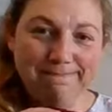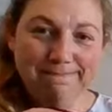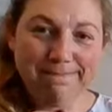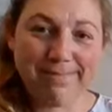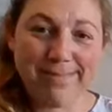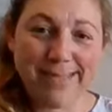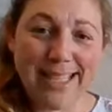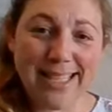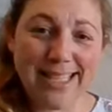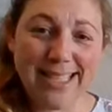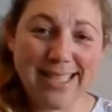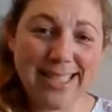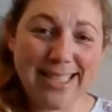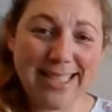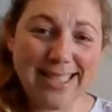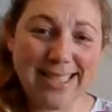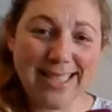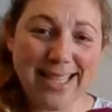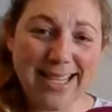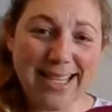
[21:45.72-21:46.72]
this
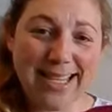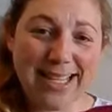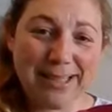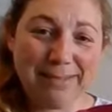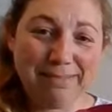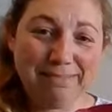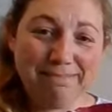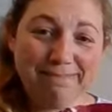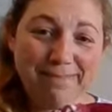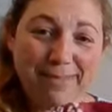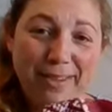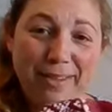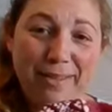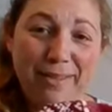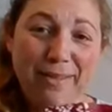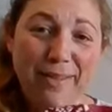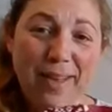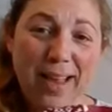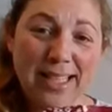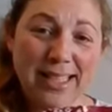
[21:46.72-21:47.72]
is
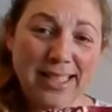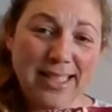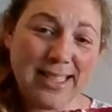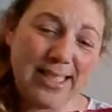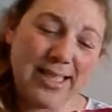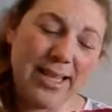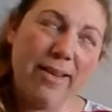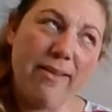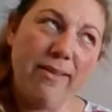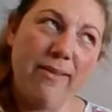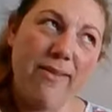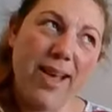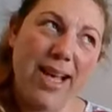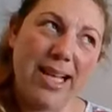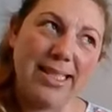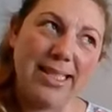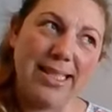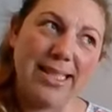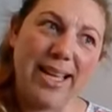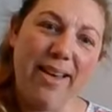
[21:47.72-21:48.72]
Vesle
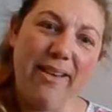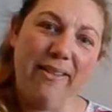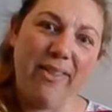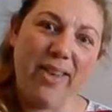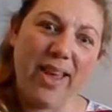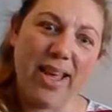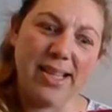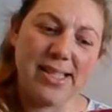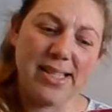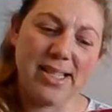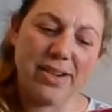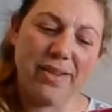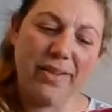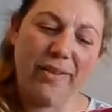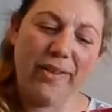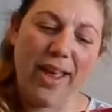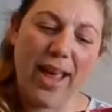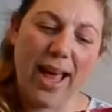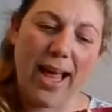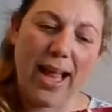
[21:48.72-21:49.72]

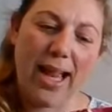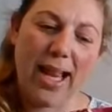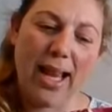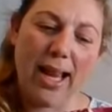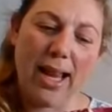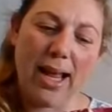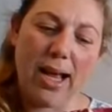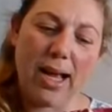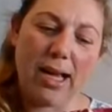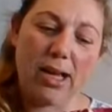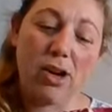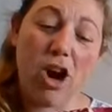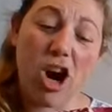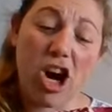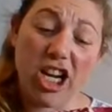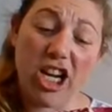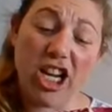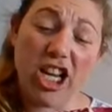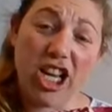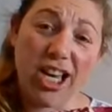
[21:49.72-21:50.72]
Vinterfjell
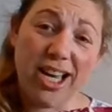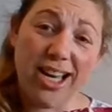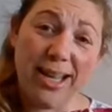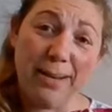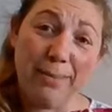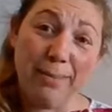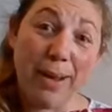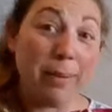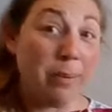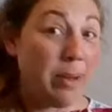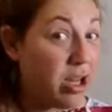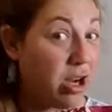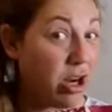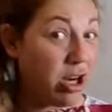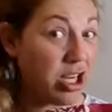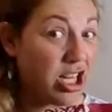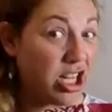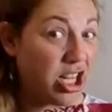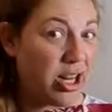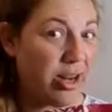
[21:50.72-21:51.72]
cardigan, baby
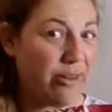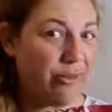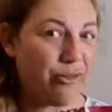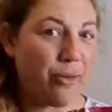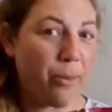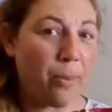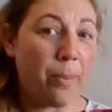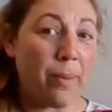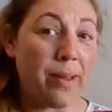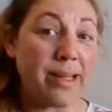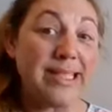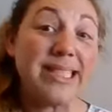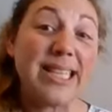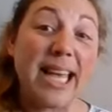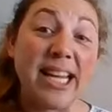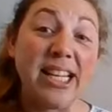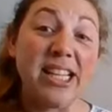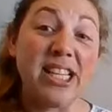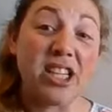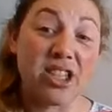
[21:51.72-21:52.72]
cardigan from
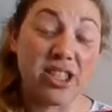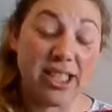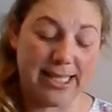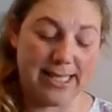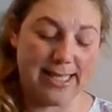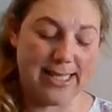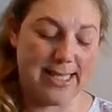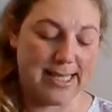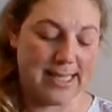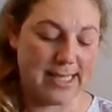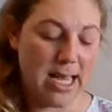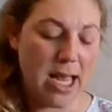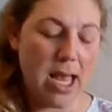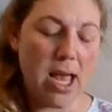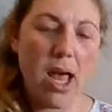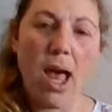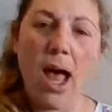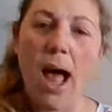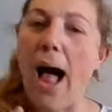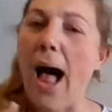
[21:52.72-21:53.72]
Skeindeer Knits.
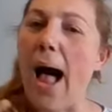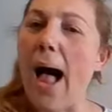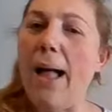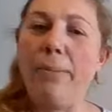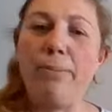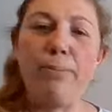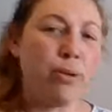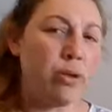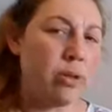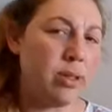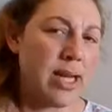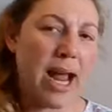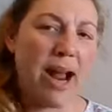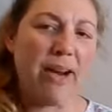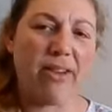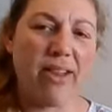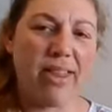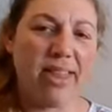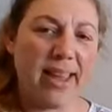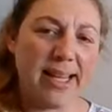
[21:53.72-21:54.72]
I'll put
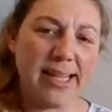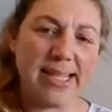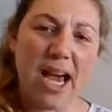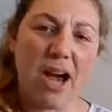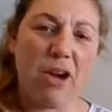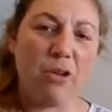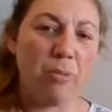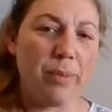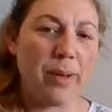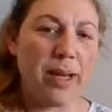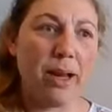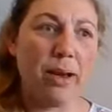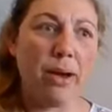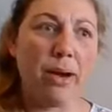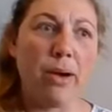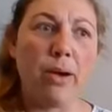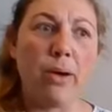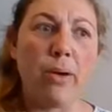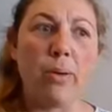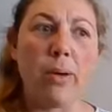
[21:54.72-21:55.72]
everything down
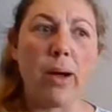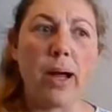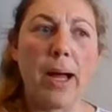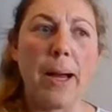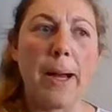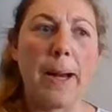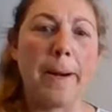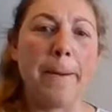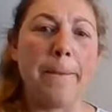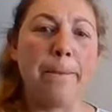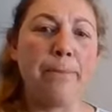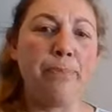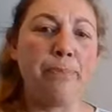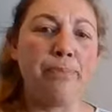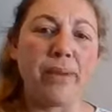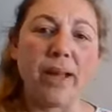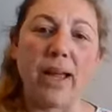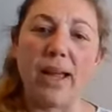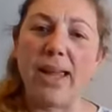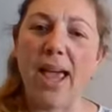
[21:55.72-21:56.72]
below.
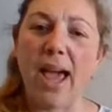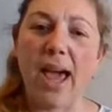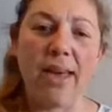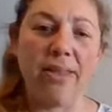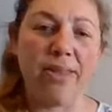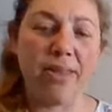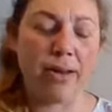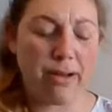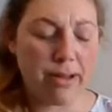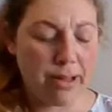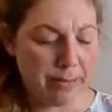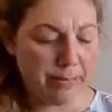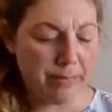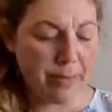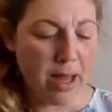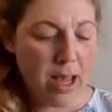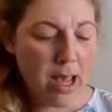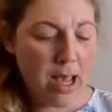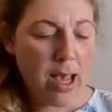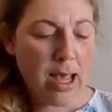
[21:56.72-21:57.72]
Yeah,
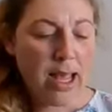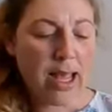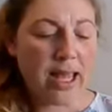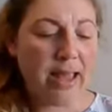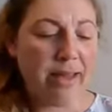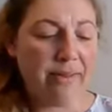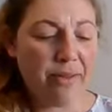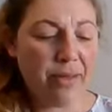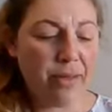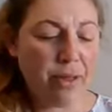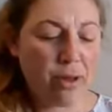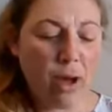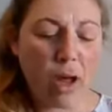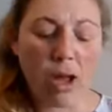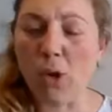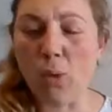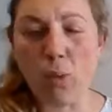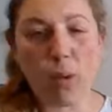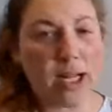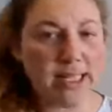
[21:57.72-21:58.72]
even the
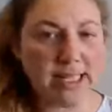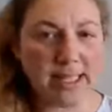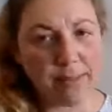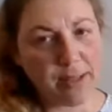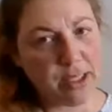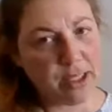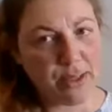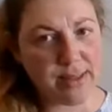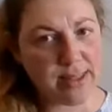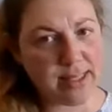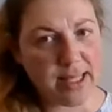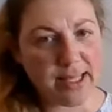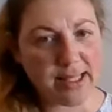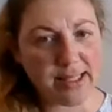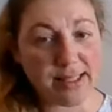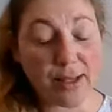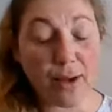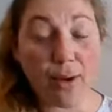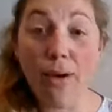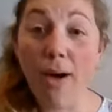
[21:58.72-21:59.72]
colorways I'm using.
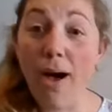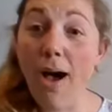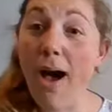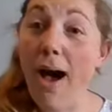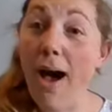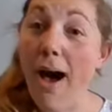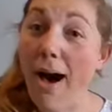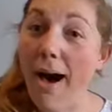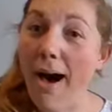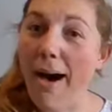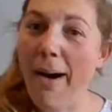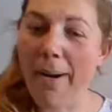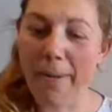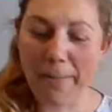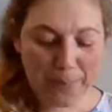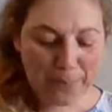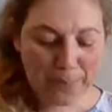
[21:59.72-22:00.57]
So, oh,